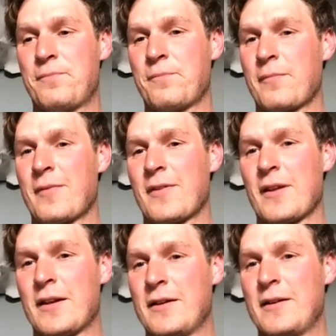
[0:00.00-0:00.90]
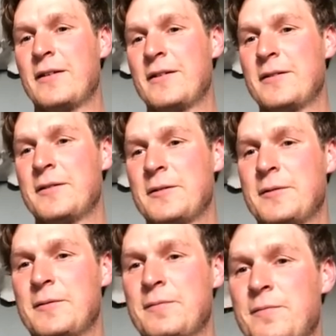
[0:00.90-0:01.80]
Awesome. Cheers,
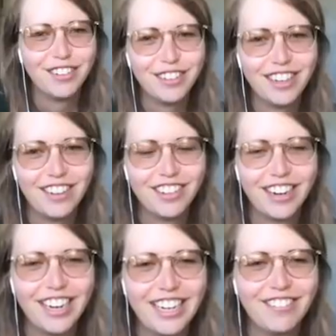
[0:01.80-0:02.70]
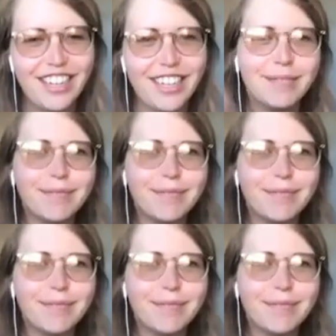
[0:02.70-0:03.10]
everyone. Have a great evening.